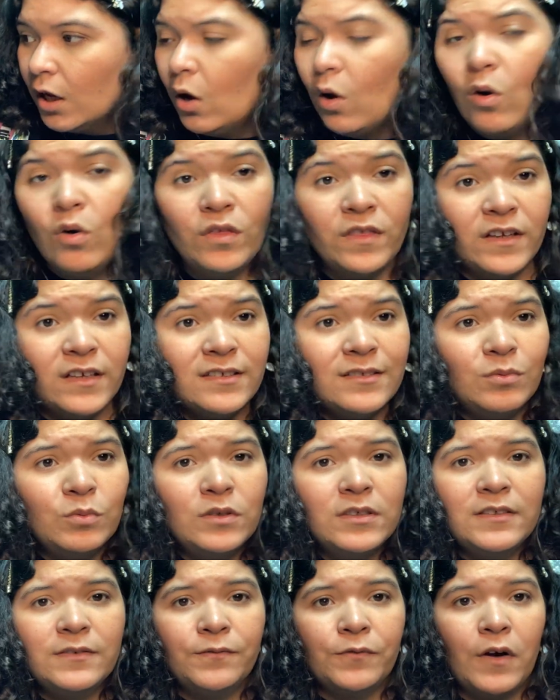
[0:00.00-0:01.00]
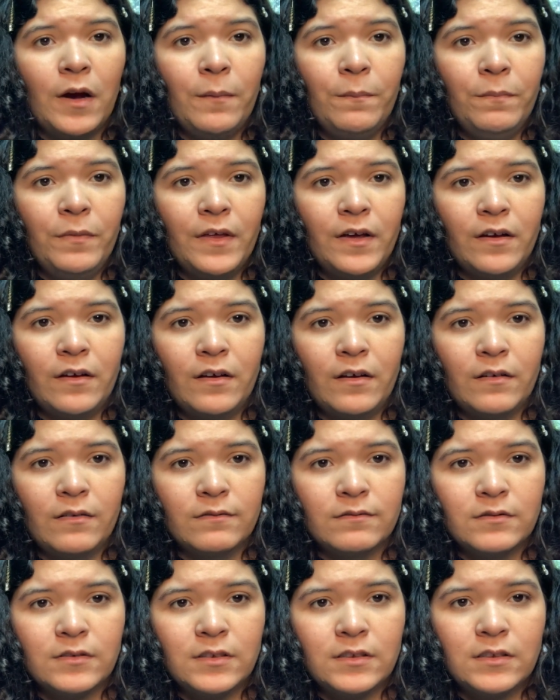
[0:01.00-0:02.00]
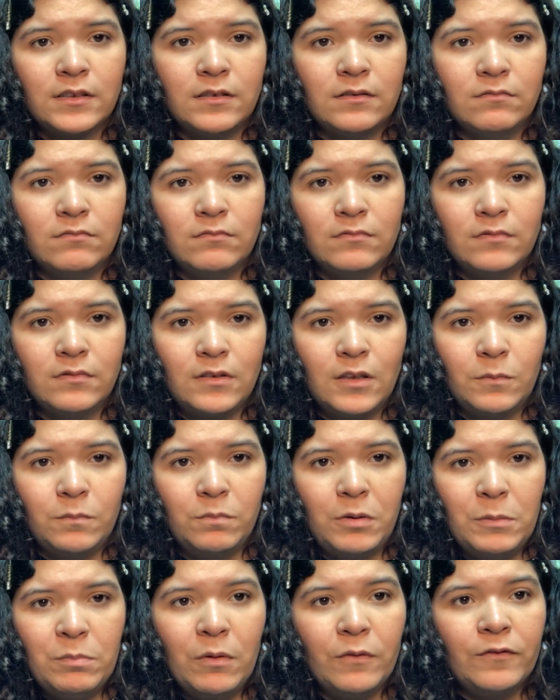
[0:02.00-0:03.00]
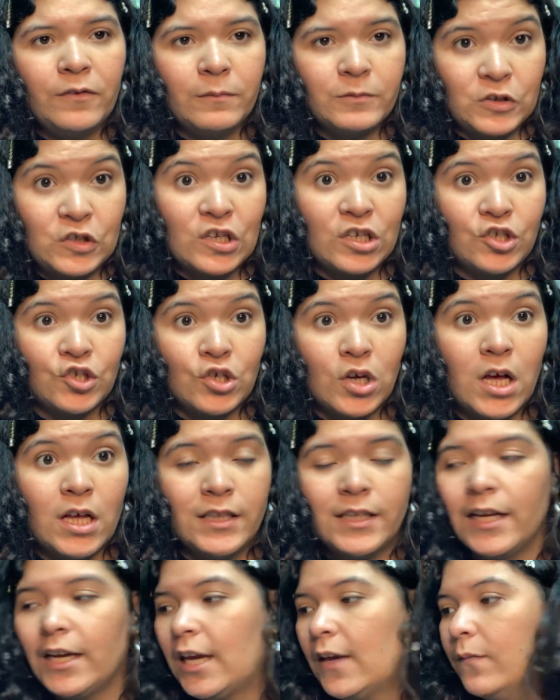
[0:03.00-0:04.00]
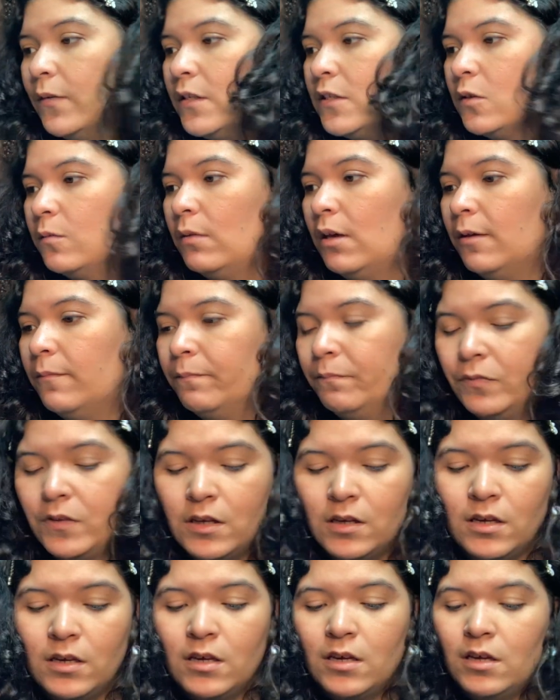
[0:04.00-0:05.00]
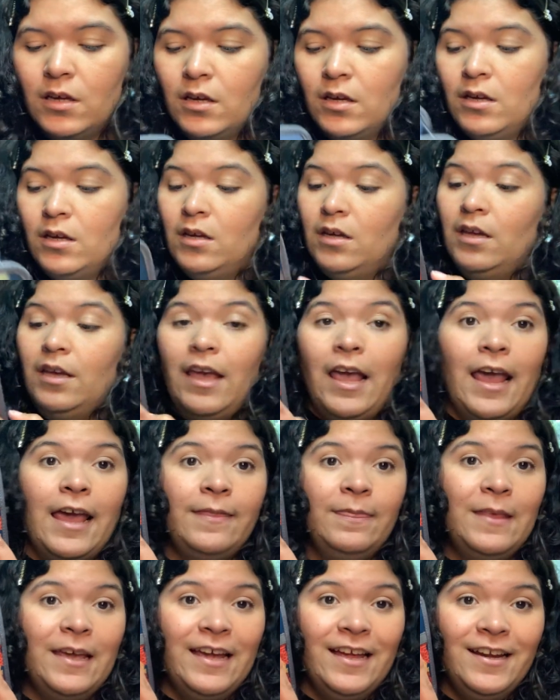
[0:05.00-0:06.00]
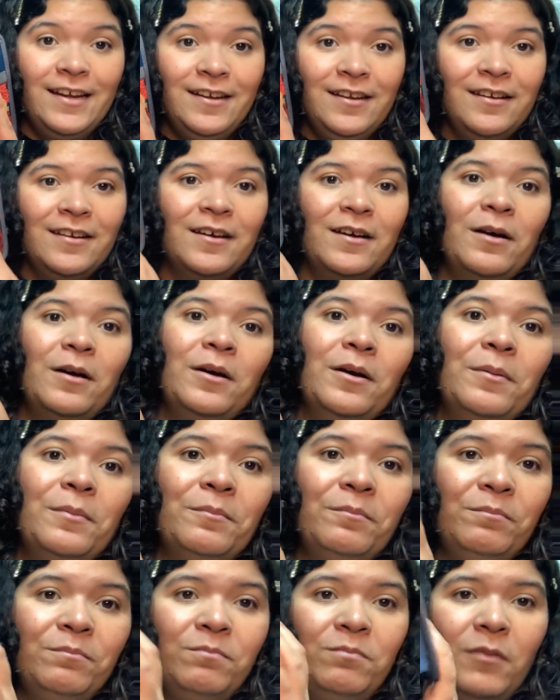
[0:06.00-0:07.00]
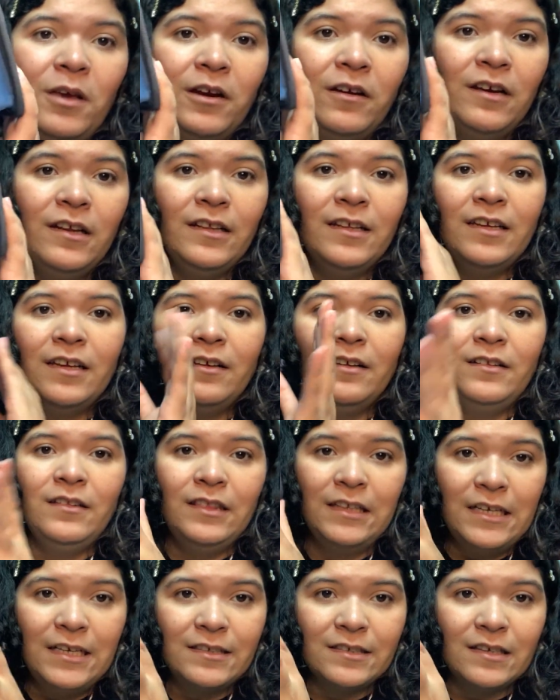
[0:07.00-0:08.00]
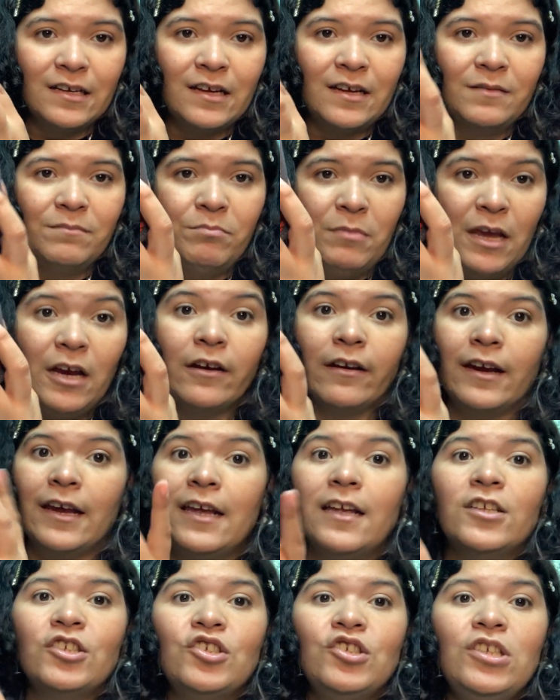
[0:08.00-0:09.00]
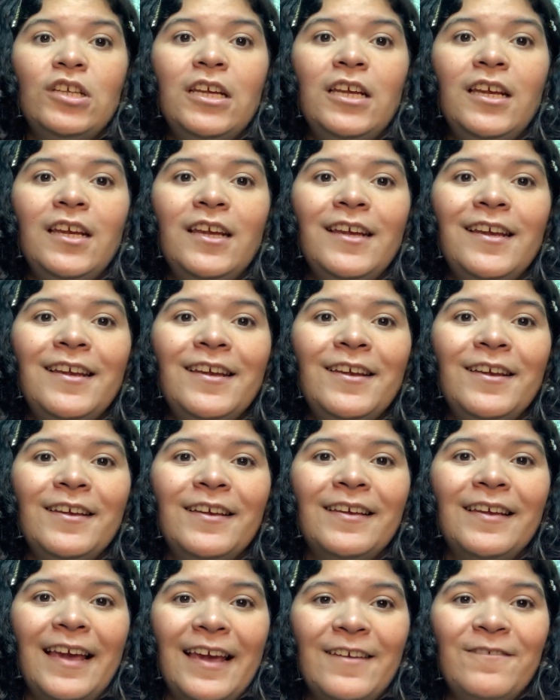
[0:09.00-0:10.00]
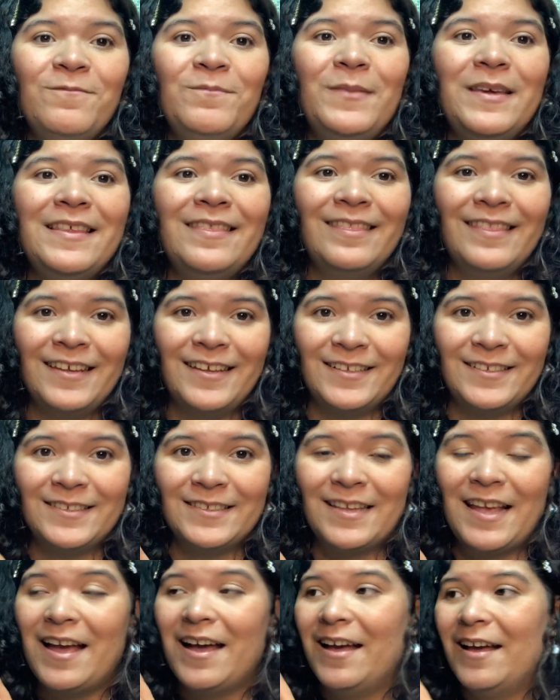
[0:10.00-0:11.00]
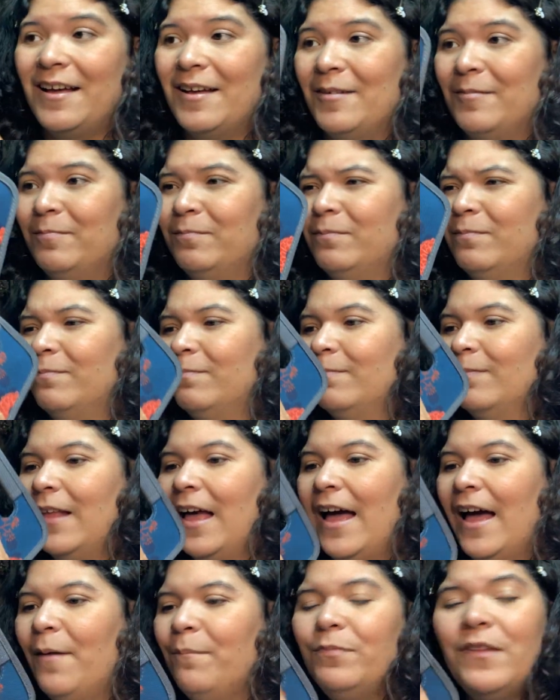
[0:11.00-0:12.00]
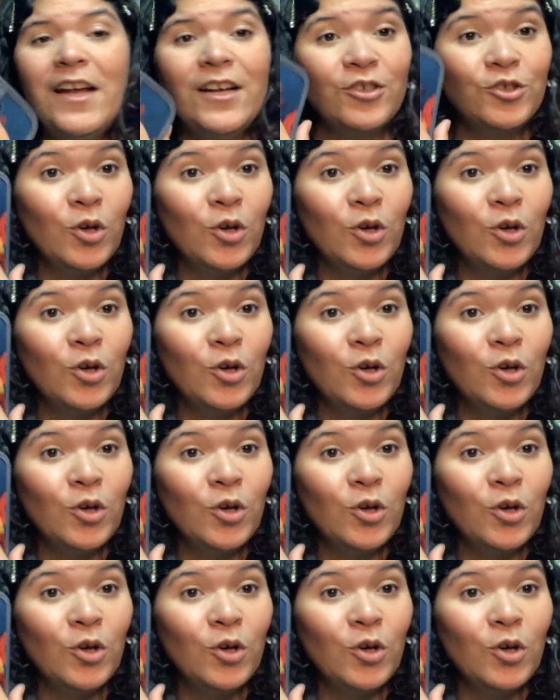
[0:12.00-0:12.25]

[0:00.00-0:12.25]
oh, this was from the people from Stitch Con that gave it to me. And then Mary, she gave me this. I'm not